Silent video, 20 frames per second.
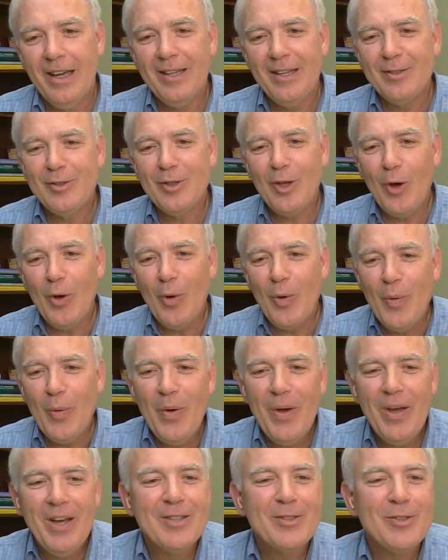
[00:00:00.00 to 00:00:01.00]
and
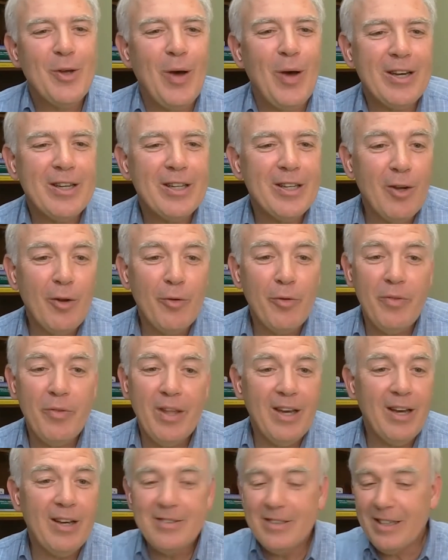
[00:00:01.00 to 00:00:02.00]
so so I could go through
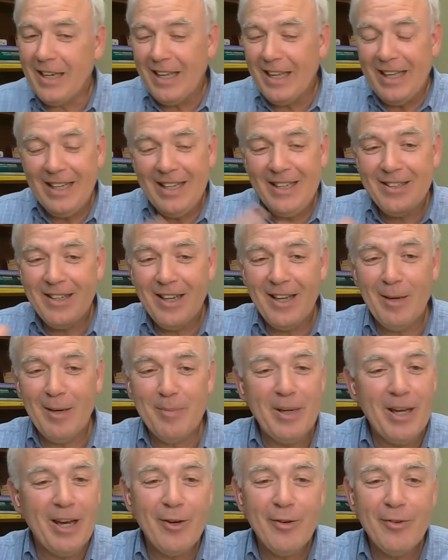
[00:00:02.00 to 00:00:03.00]
the house at any
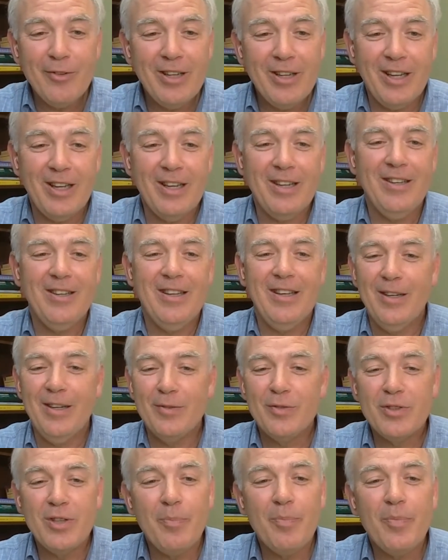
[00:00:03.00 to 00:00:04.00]
time, night or day, and
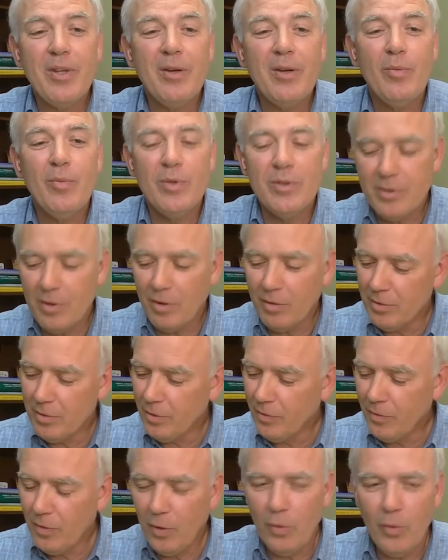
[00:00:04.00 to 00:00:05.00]
if something was on
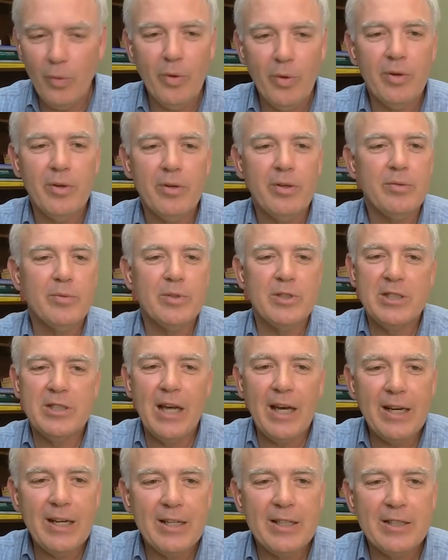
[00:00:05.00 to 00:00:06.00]
the floor, it was
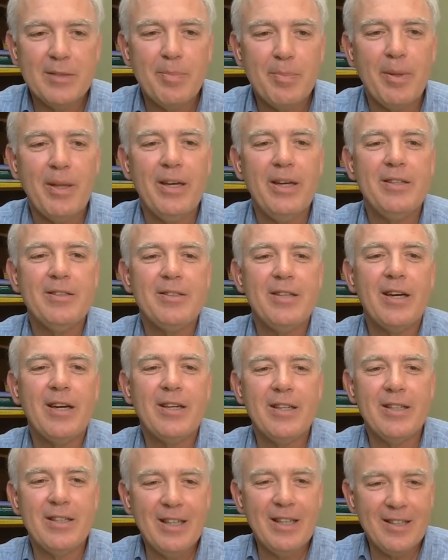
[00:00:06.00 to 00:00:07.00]
not in its place, I
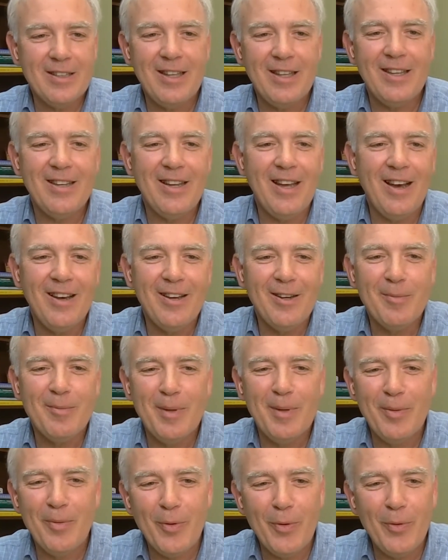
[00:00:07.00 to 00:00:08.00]
could get that
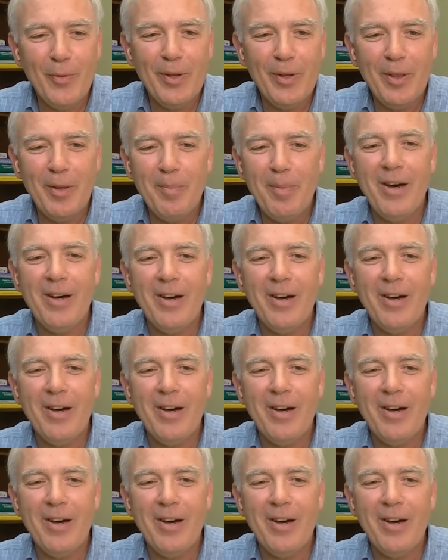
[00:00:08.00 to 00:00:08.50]
item and throw it in the